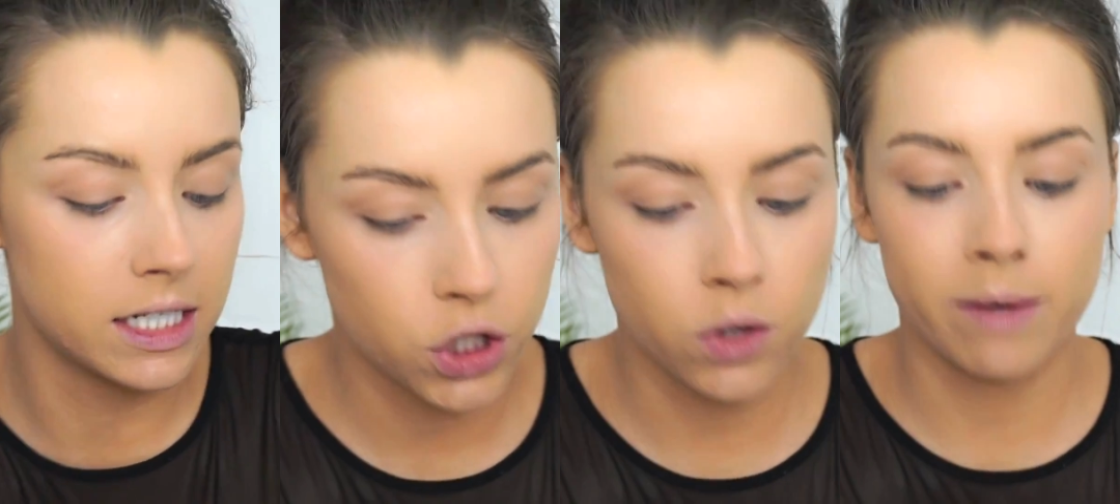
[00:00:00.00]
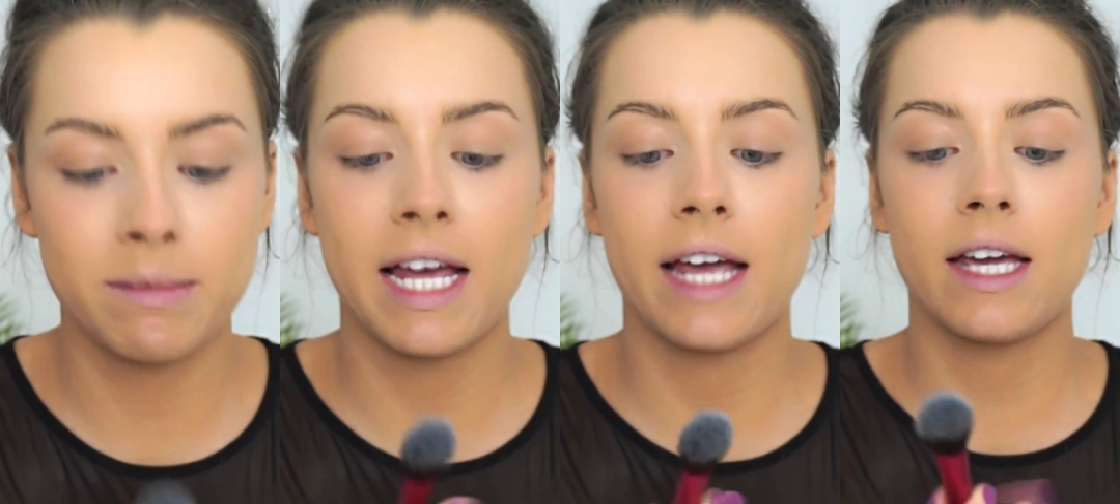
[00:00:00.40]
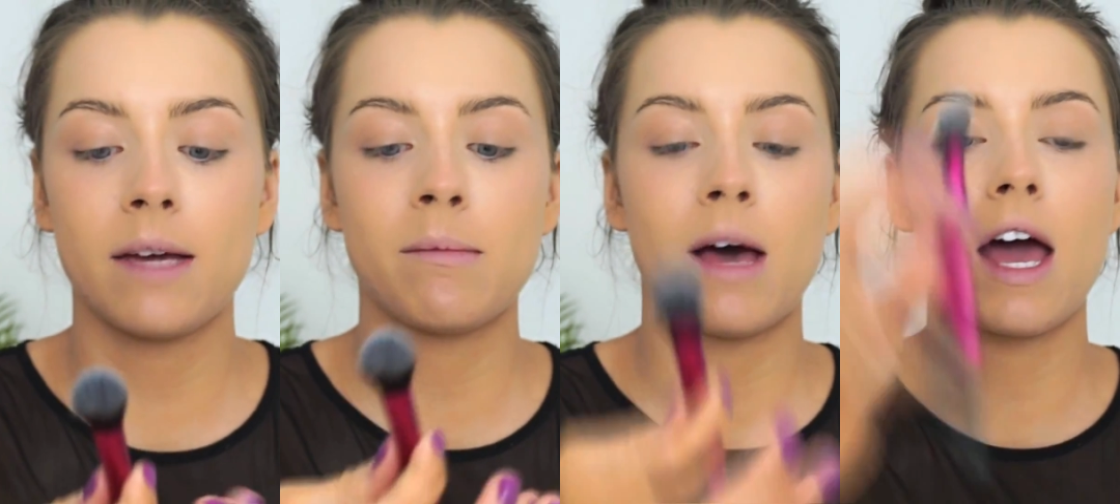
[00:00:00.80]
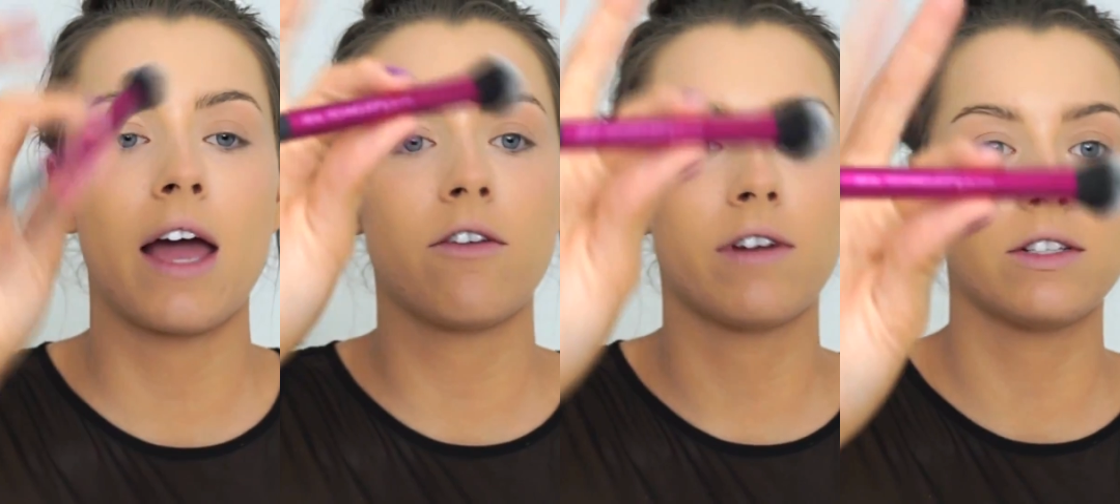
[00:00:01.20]
So I'm taking
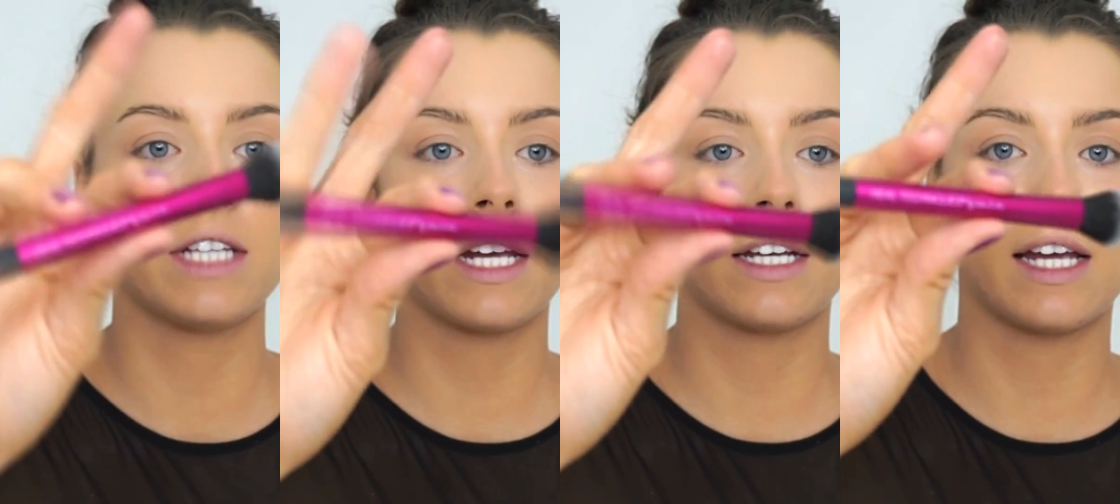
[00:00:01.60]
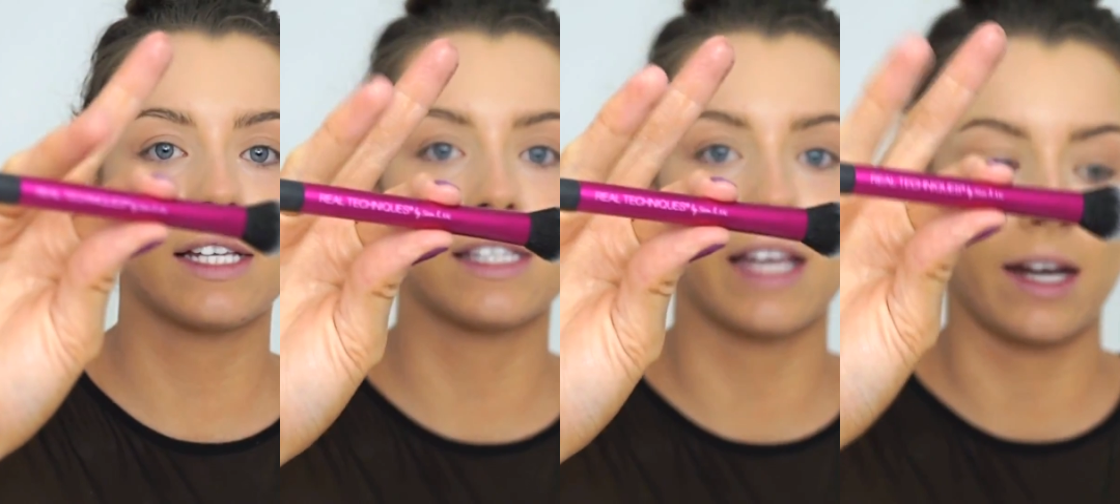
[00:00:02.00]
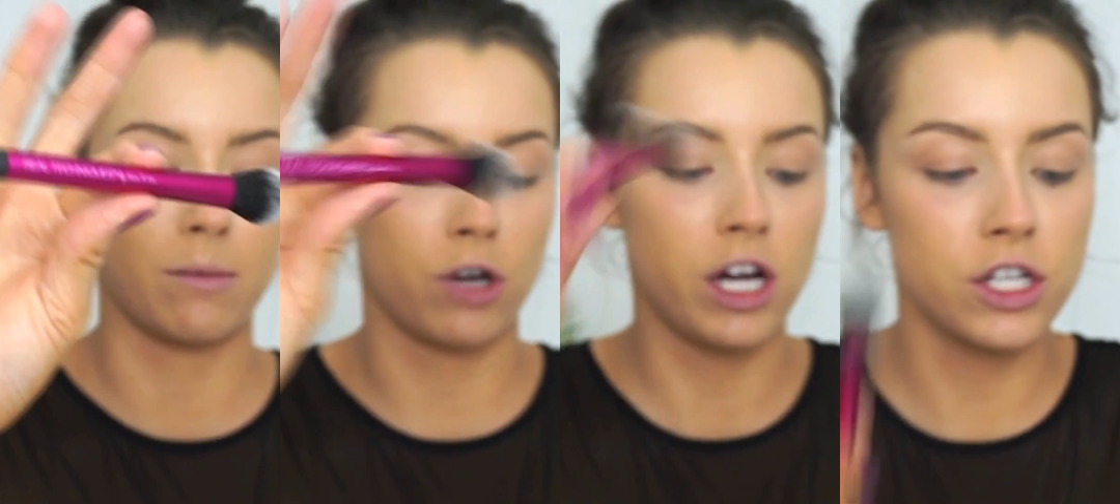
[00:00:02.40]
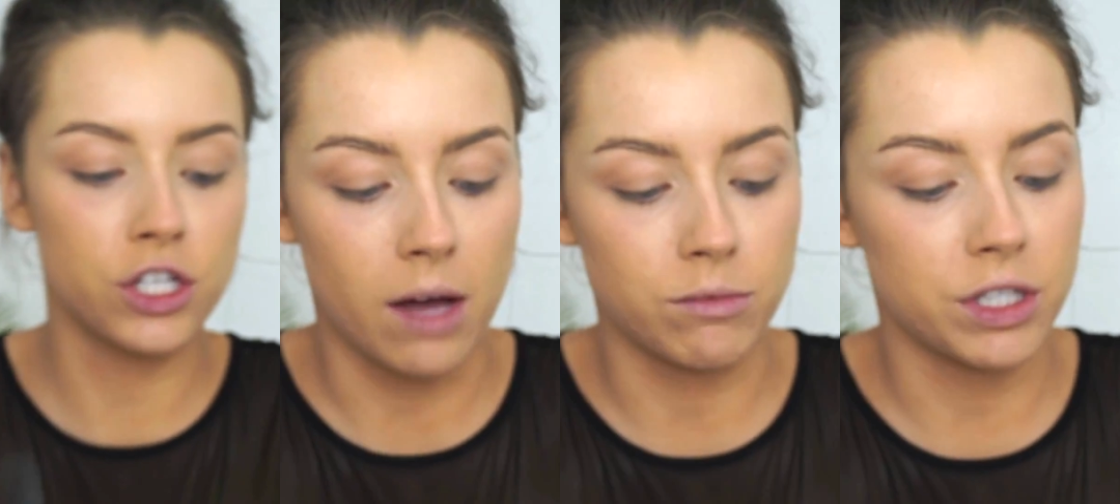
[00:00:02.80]
my Real Techniques setting
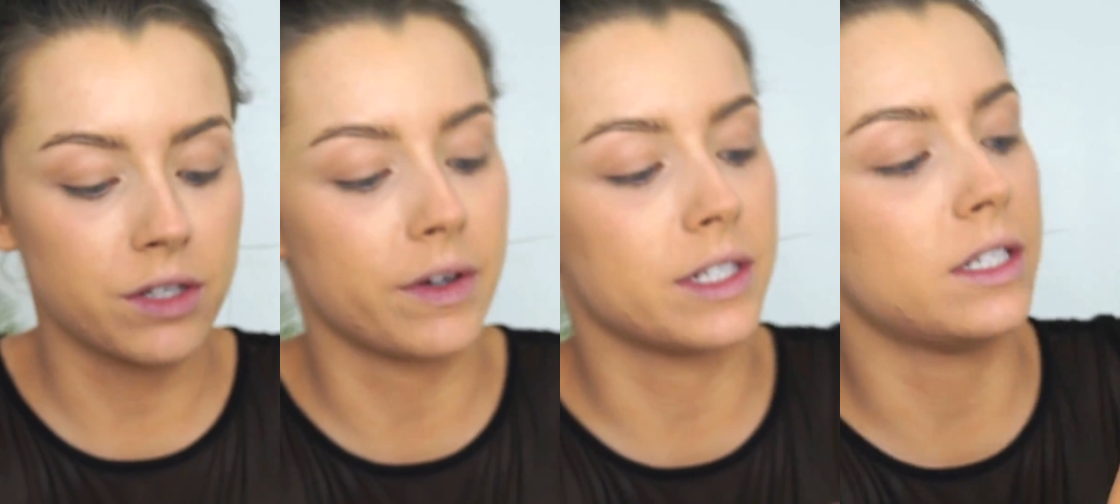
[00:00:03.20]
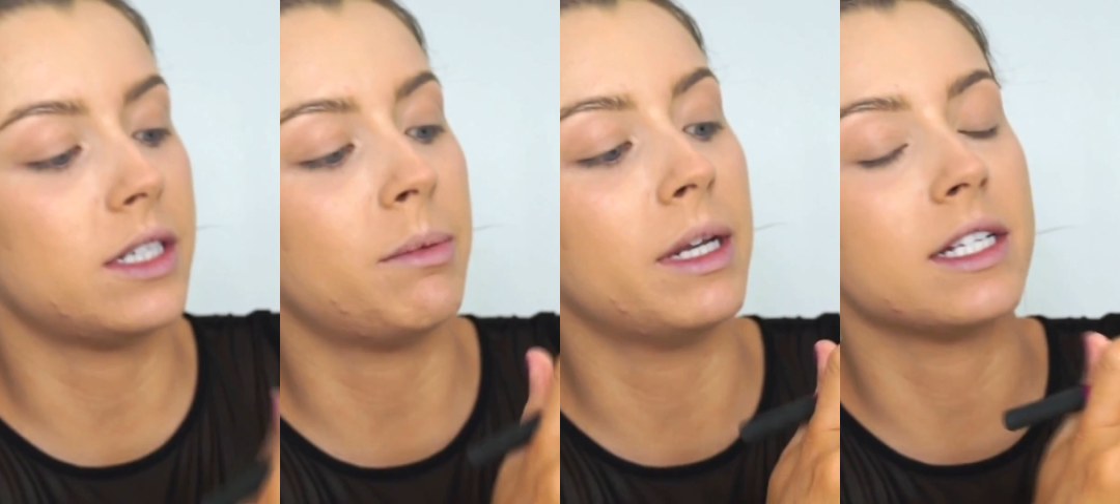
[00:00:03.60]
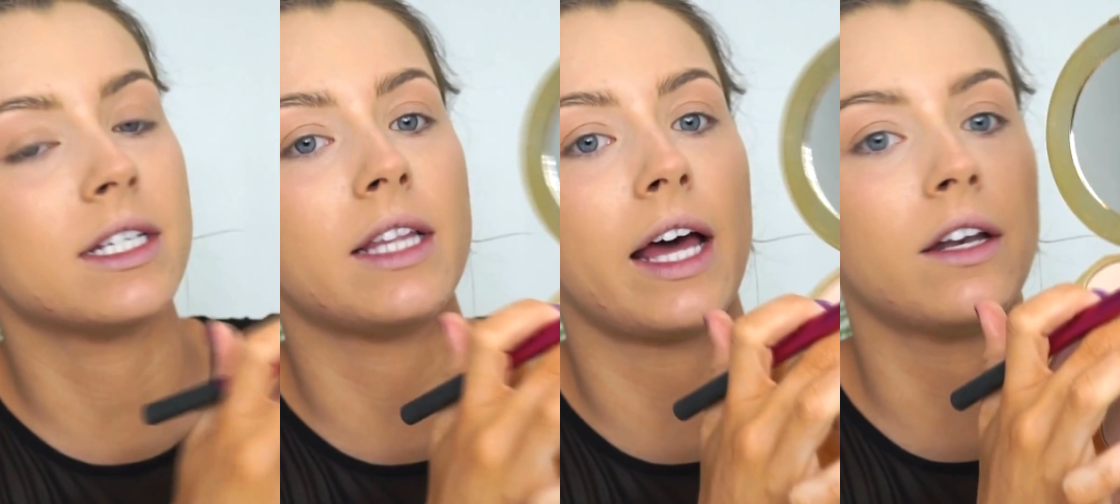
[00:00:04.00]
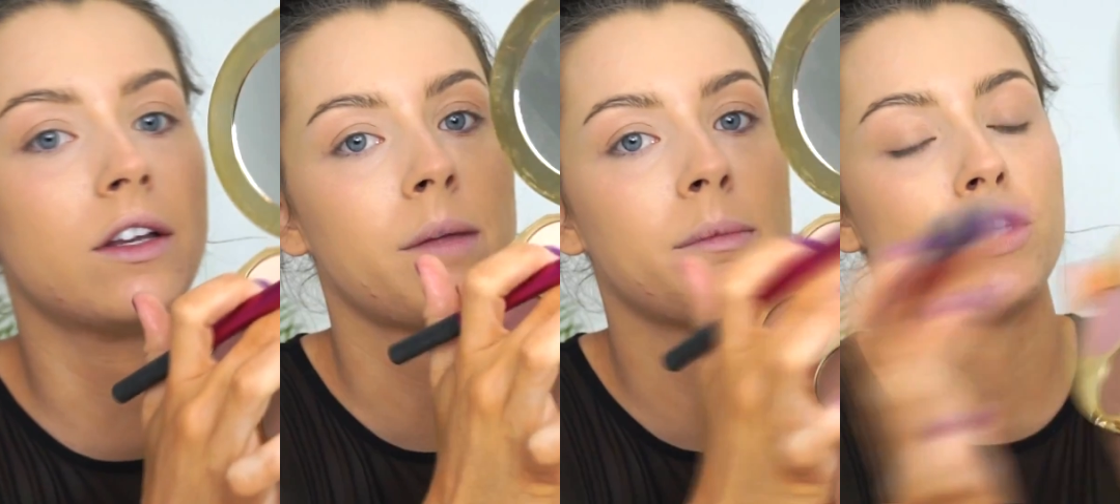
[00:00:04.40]
brush. I'm just going to dip it into
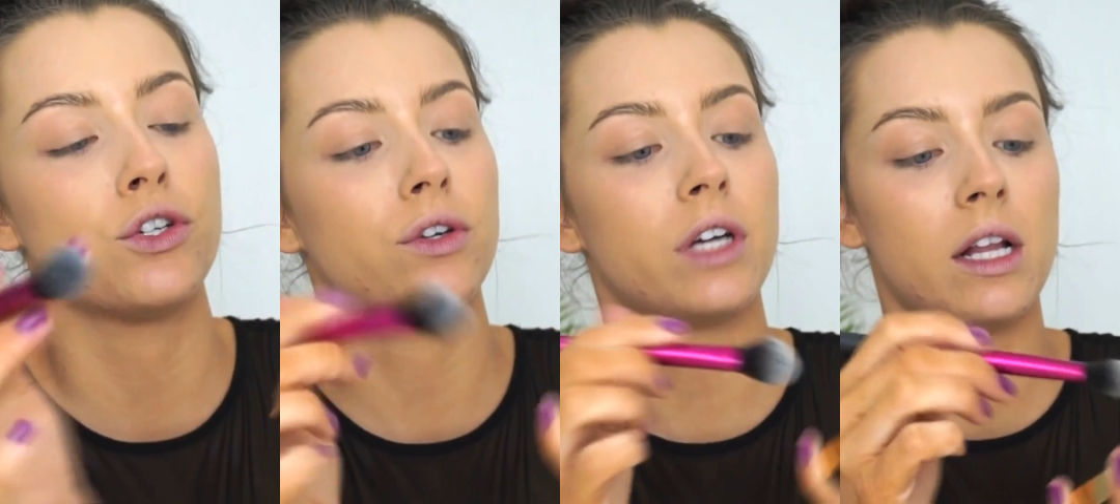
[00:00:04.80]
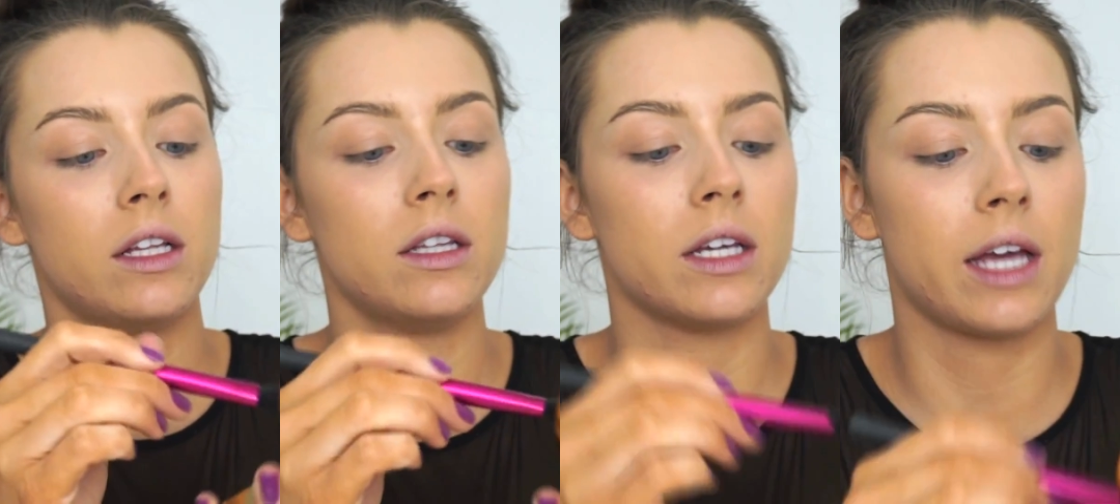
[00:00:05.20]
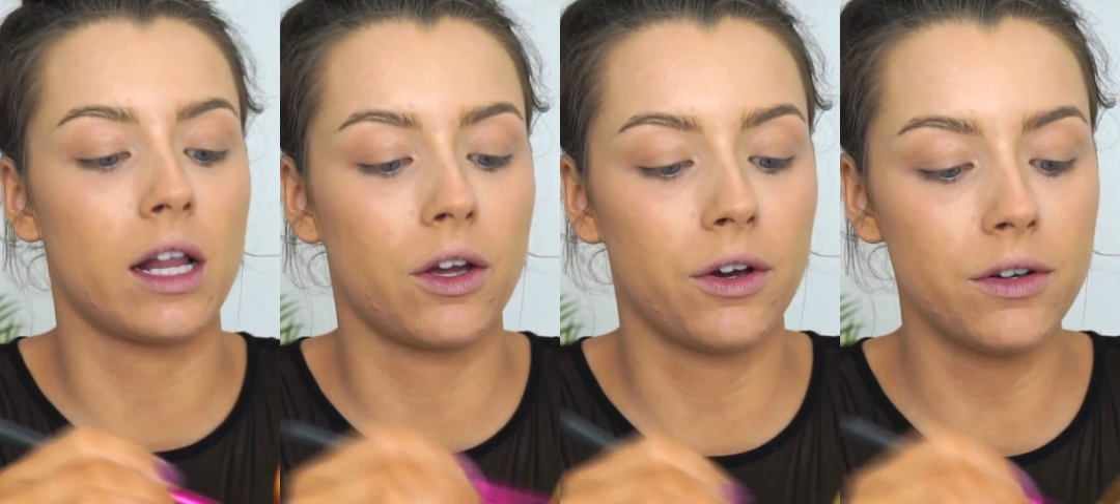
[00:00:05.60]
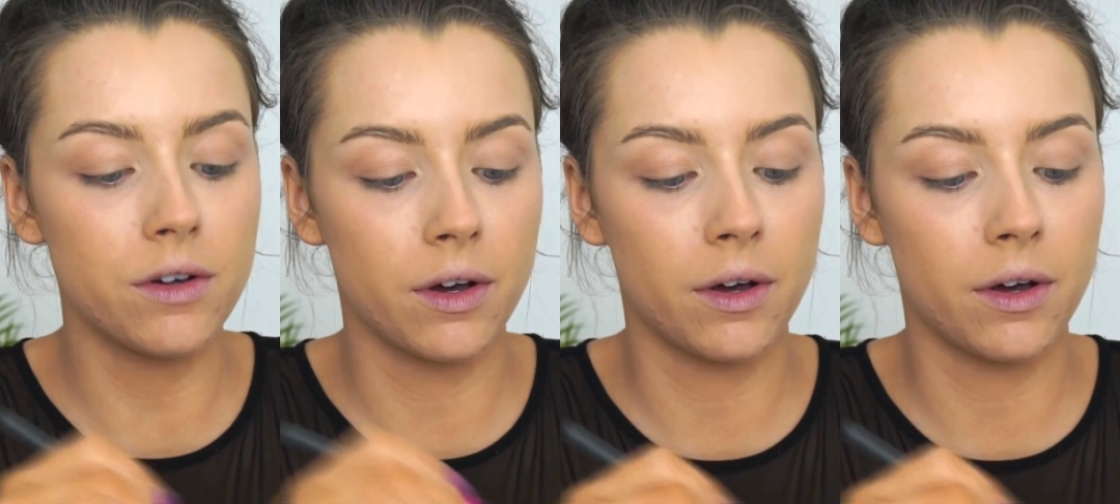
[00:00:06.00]
that number 2 color, the yellow,